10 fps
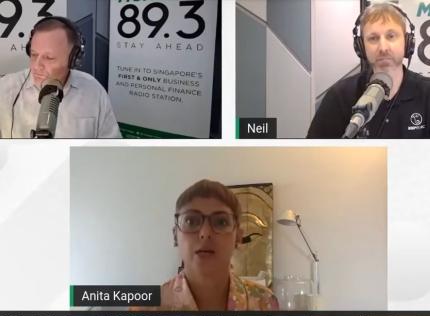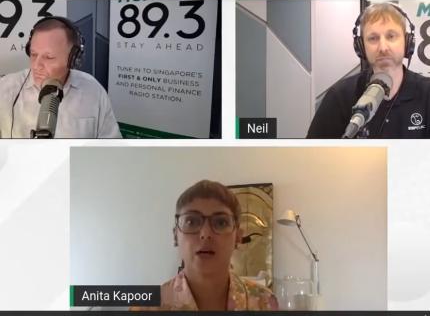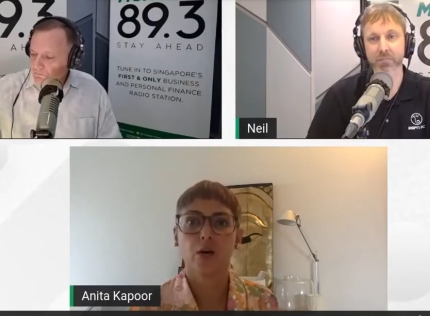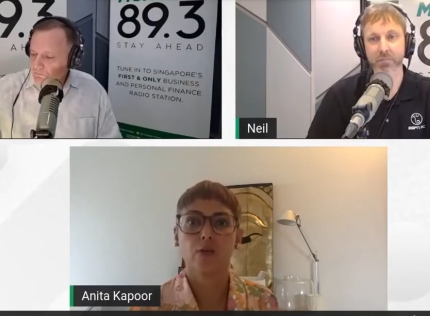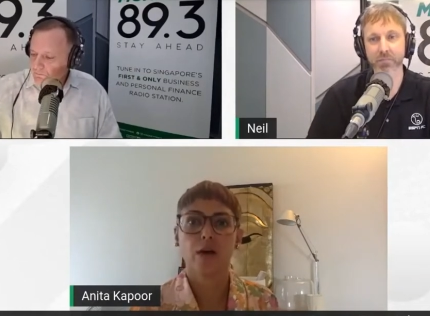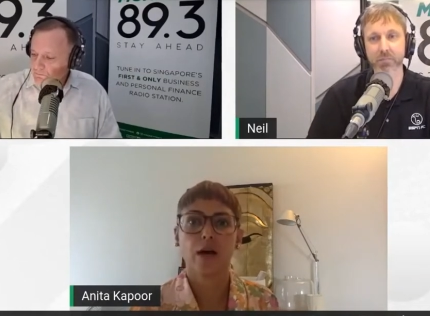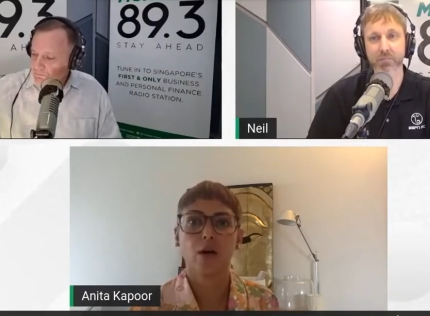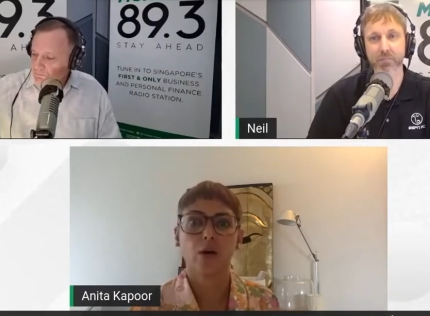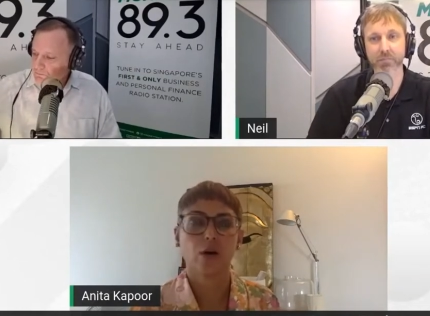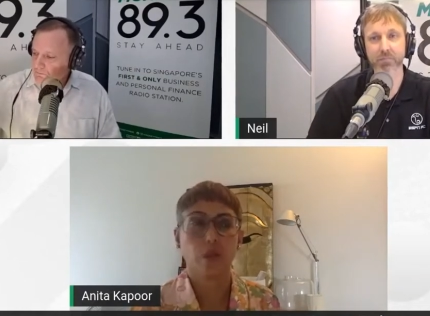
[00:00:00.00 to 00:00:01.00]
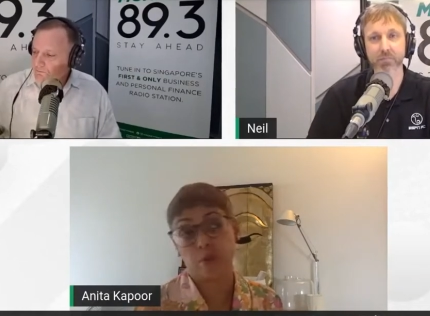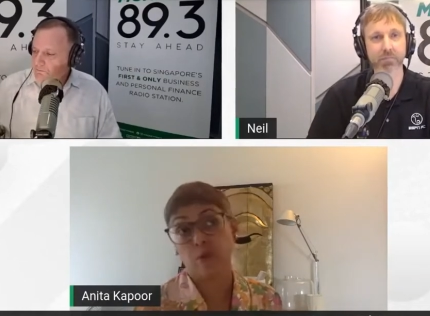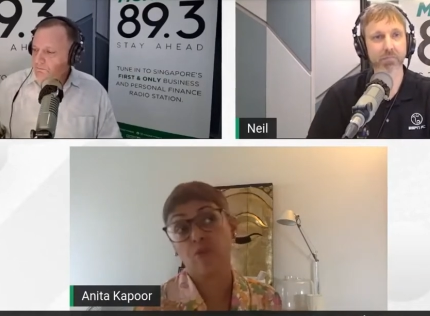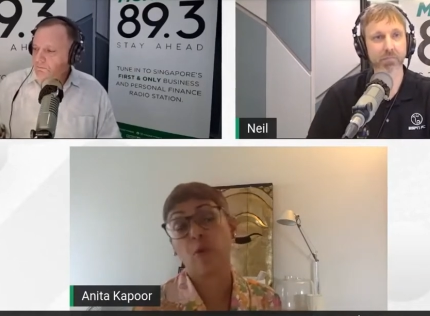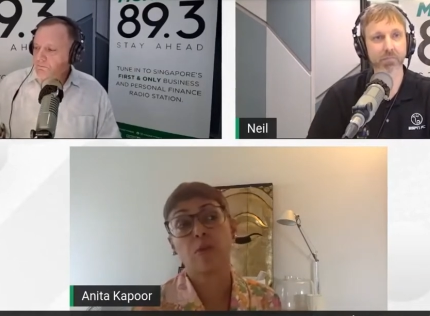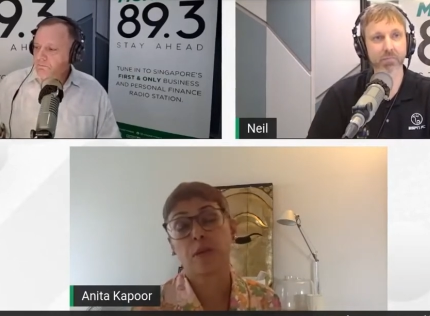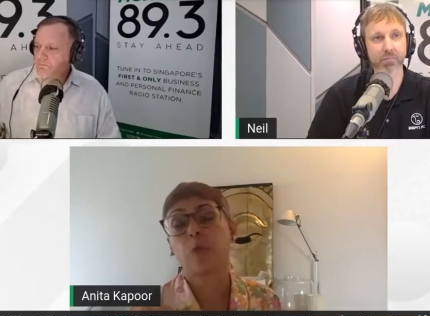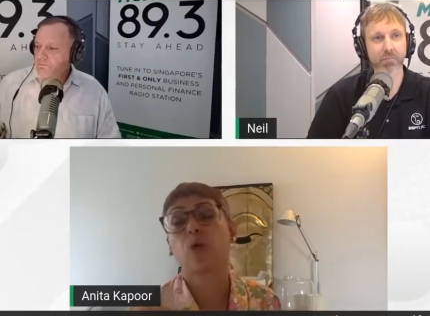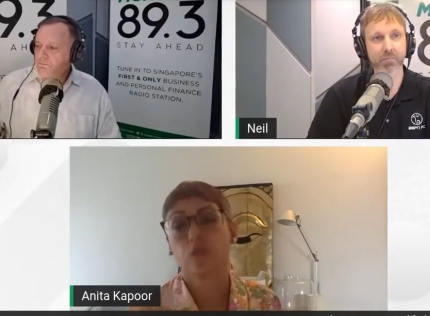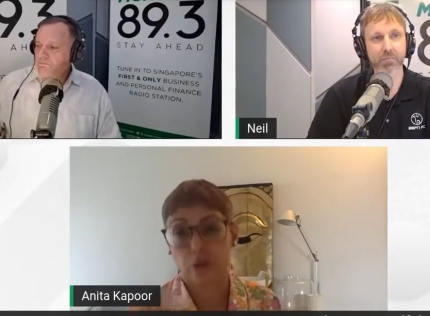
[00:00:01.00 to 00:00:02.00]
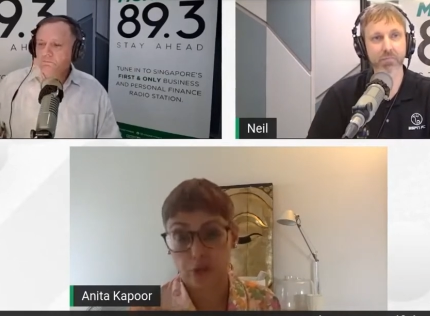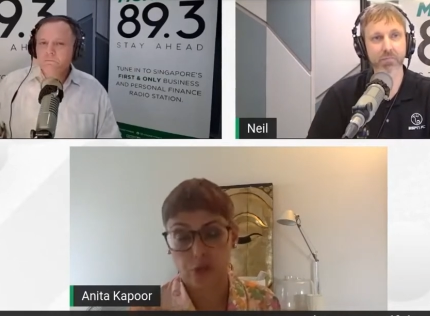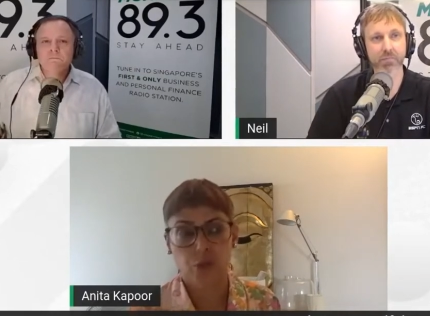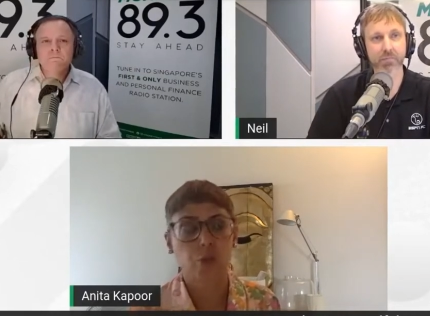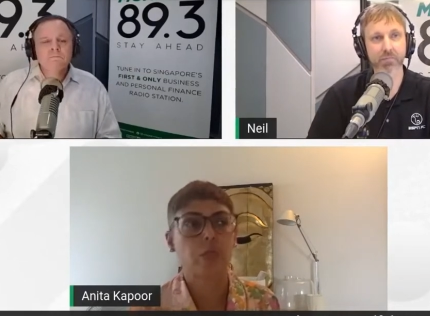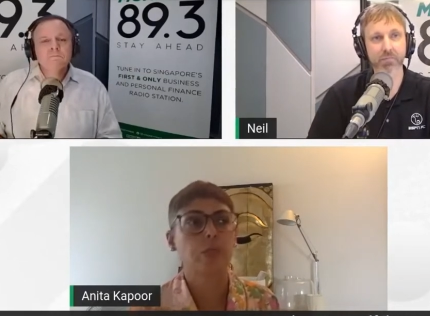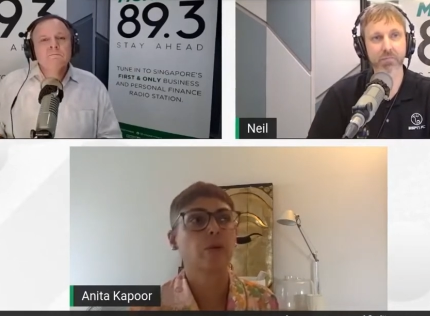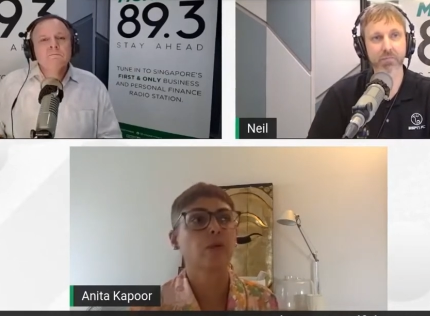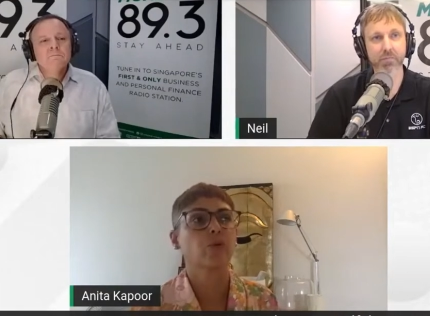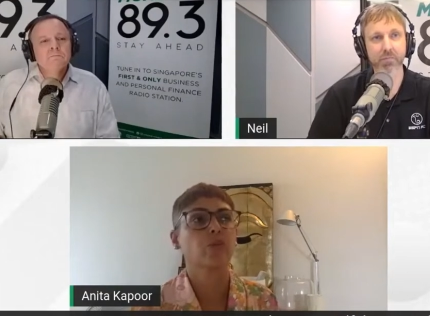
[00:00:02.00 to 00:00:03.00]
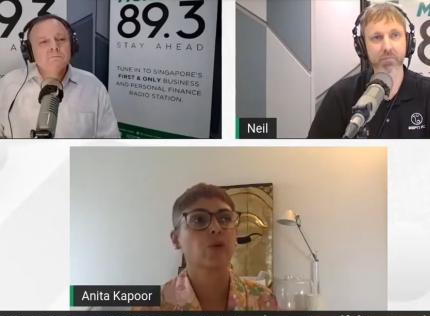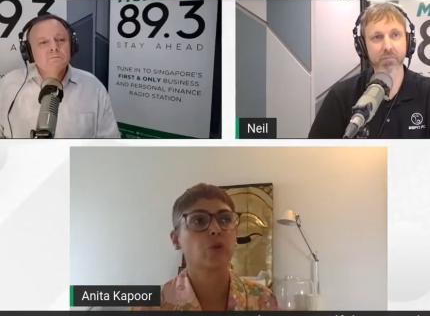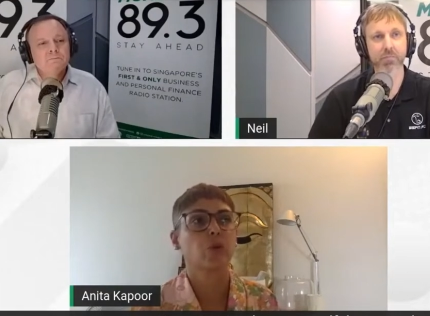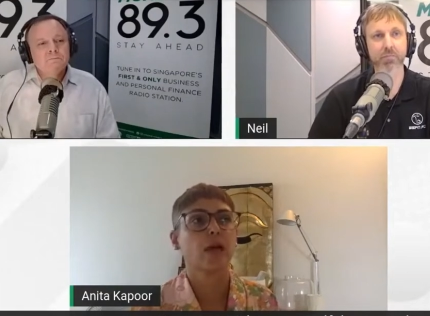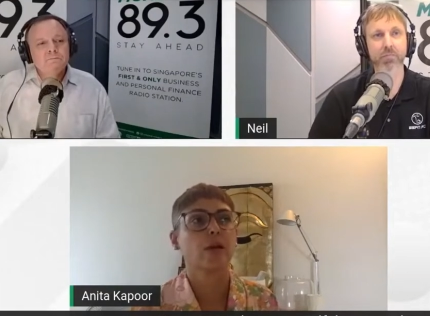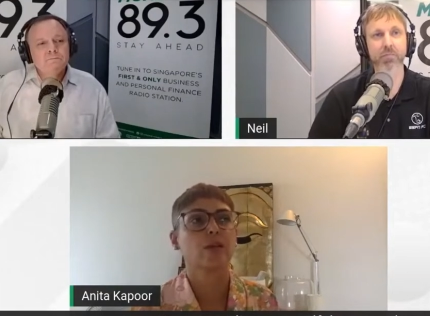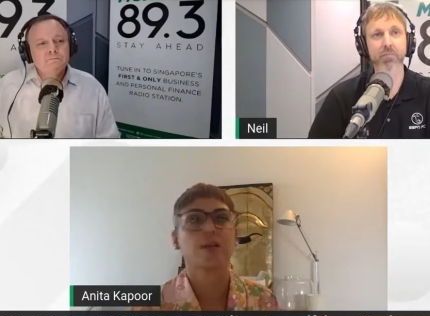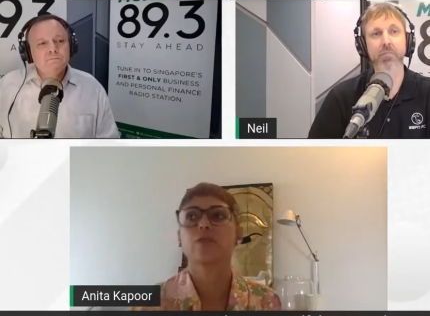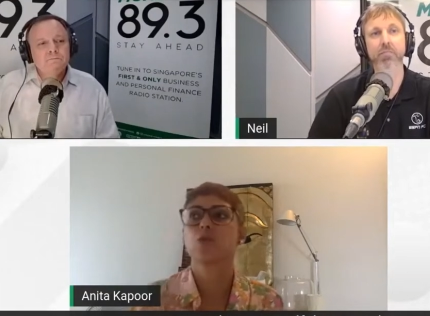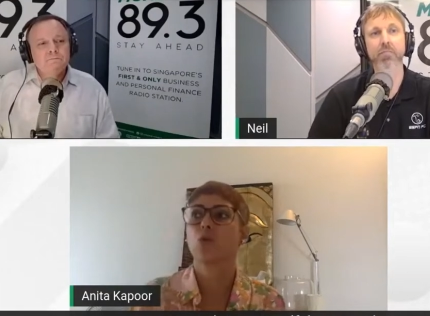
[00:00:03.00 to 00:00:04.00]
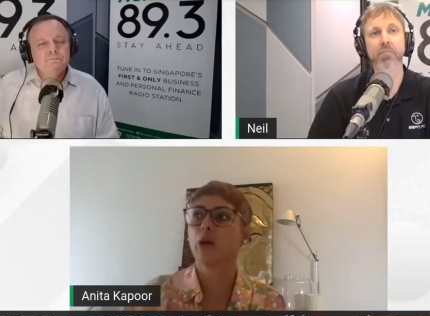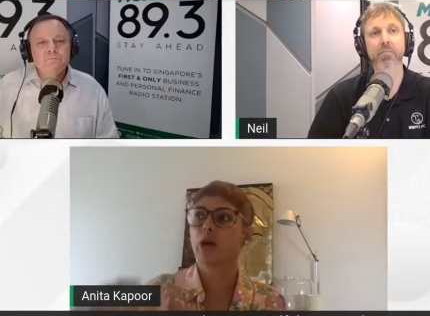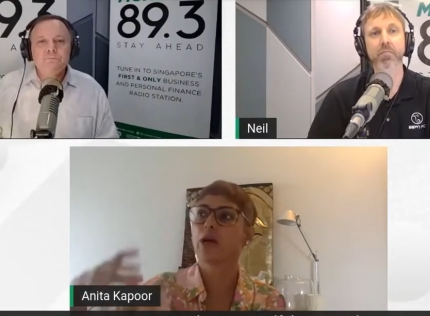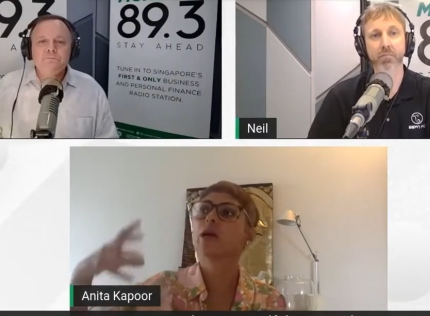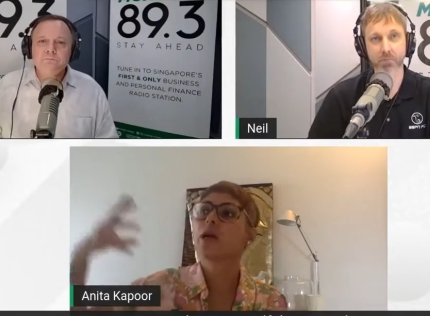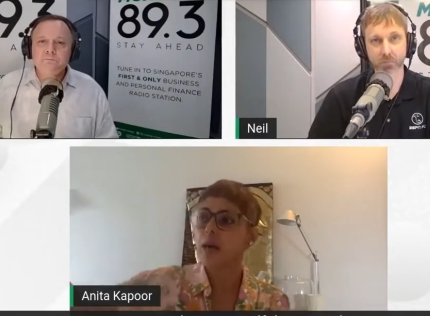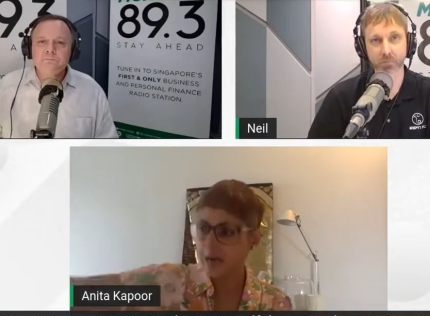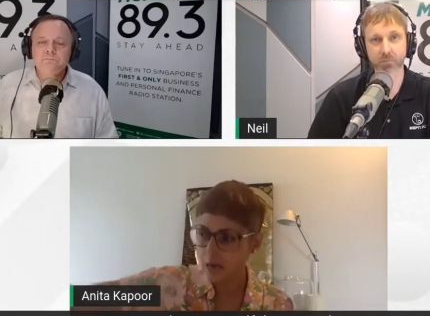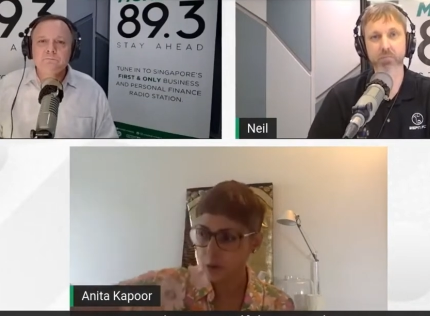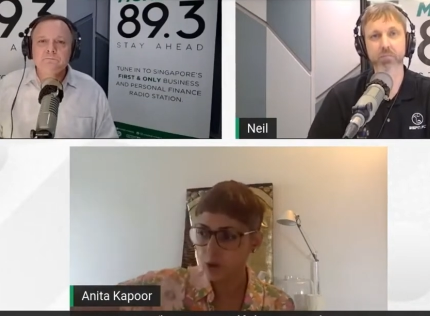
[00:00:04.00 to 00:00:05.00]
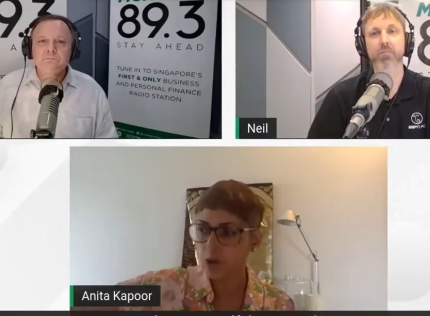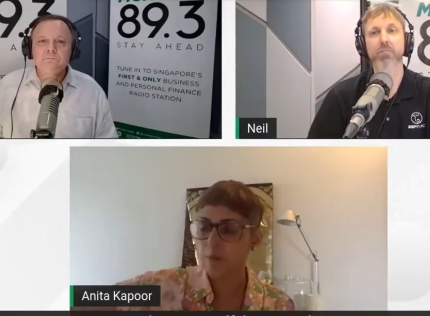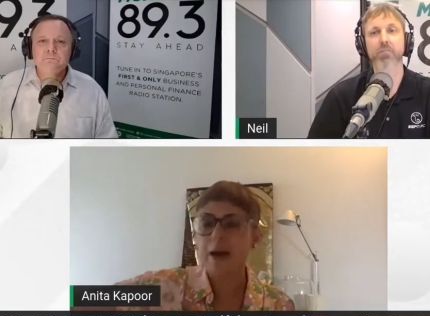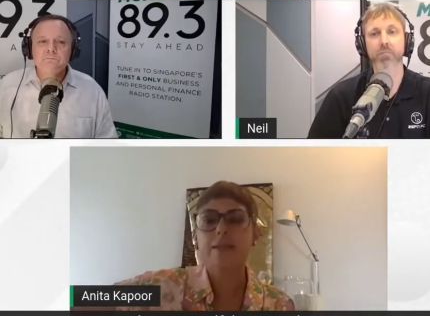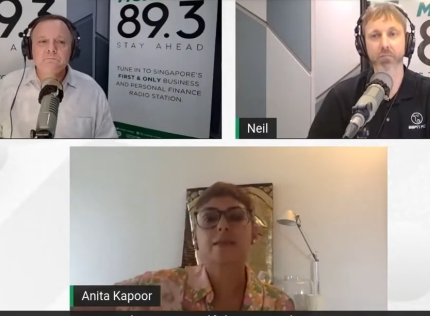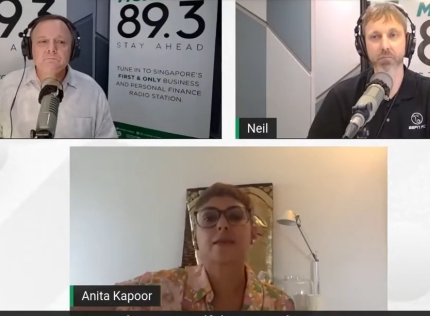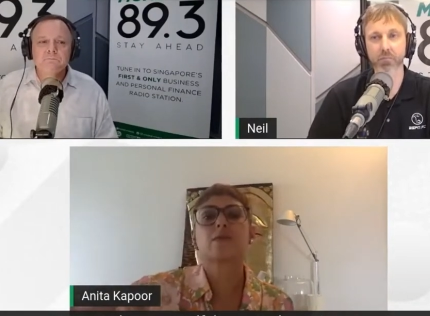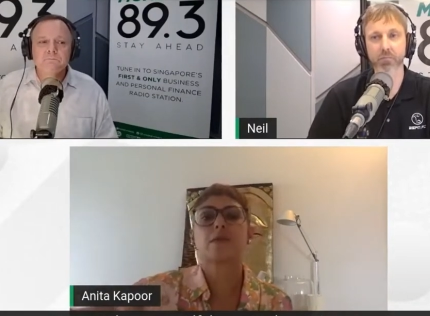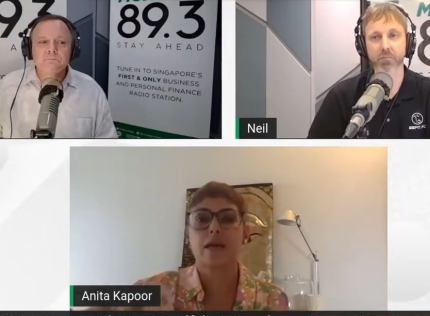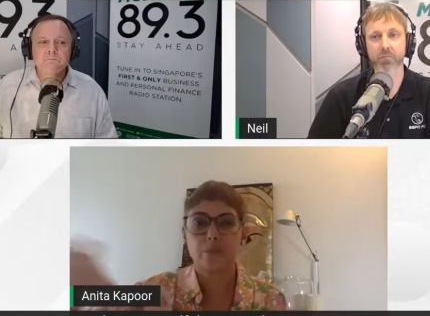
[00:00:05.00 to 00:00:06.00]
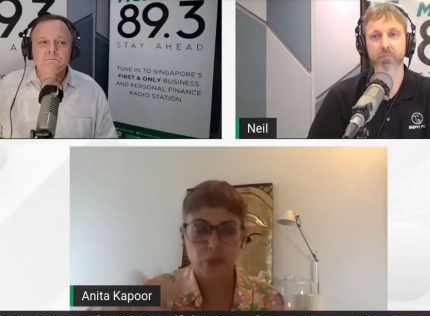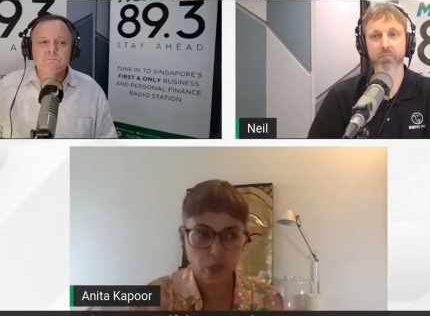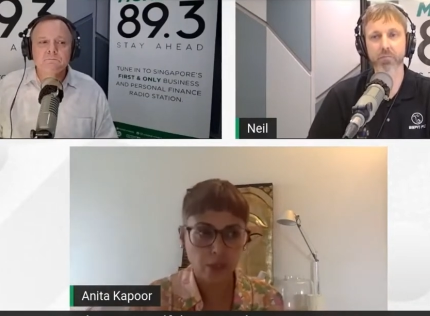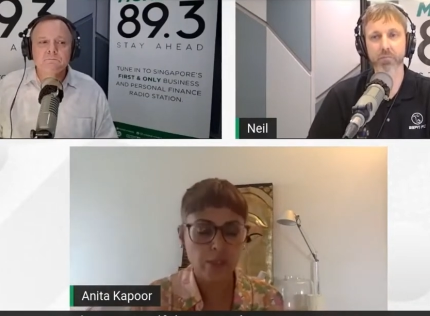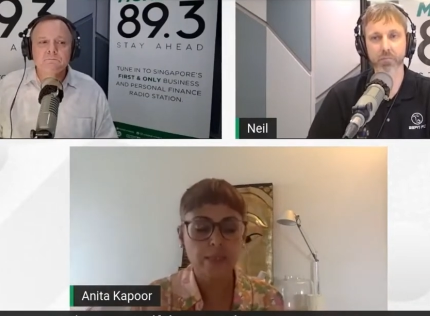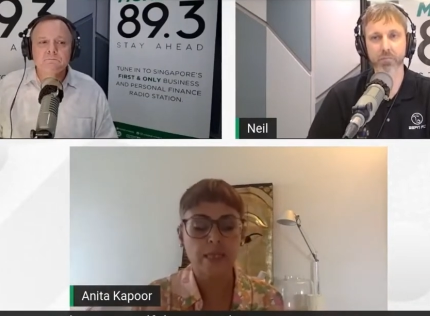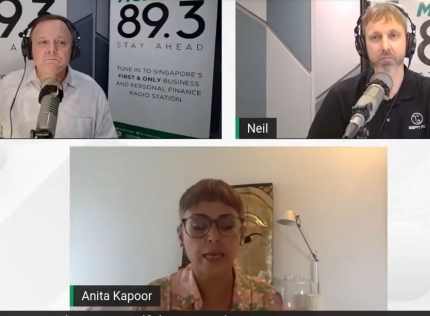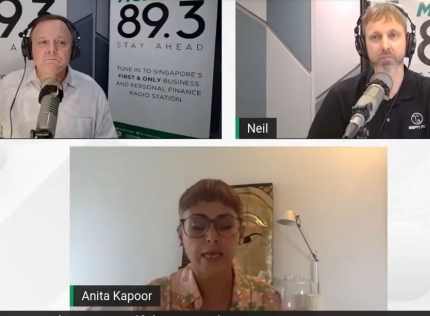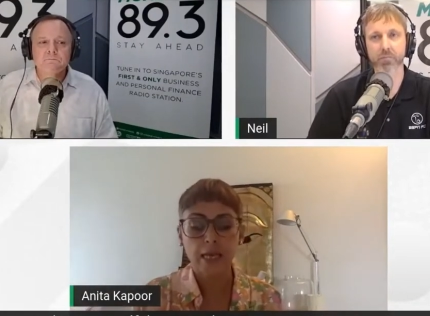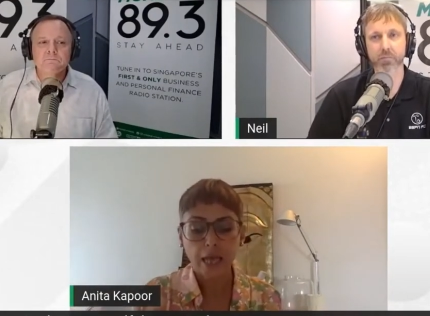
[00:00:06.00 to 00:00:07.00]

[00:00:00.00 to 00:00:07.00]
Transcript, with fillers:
Speaker 1: of our, I mean, we've opened up all of our industries, but we've also allowed ourselves to wear our masks outside but not inside.